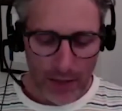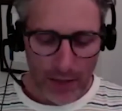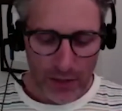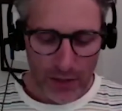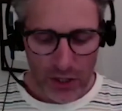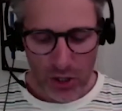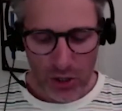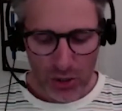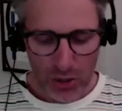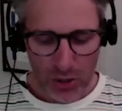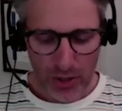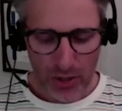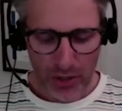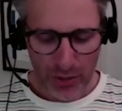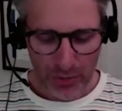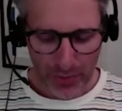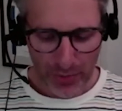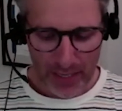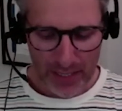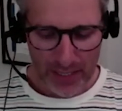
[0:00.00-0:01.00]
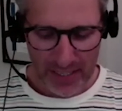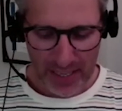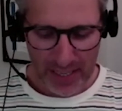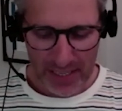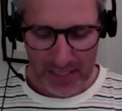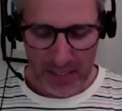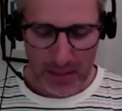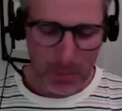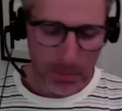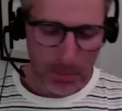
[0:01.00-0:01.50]
and 2 to 3
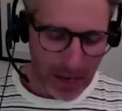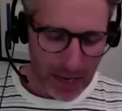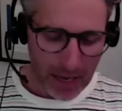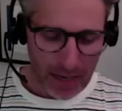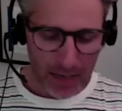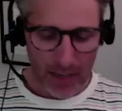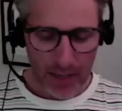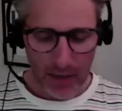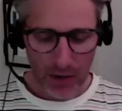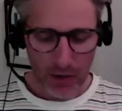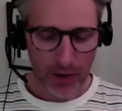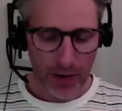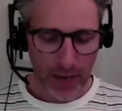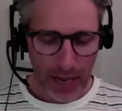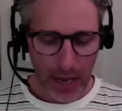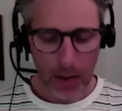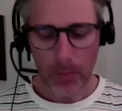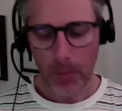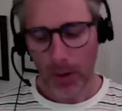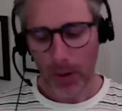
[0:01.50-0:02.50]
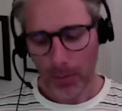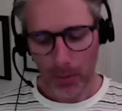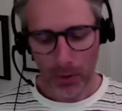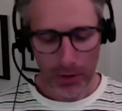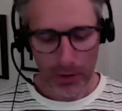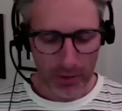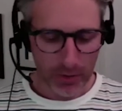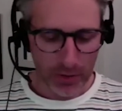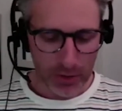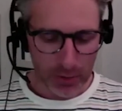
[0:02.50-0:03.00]
sets, depending on how my
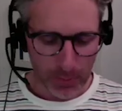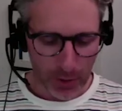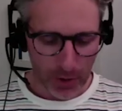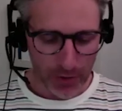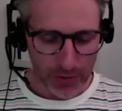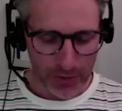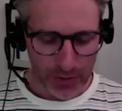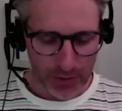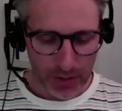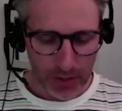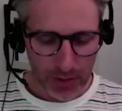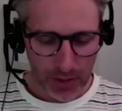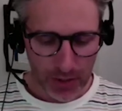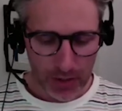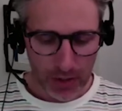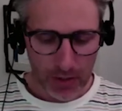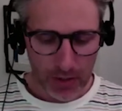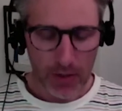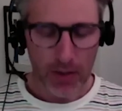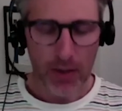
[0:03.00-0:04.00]
body responds.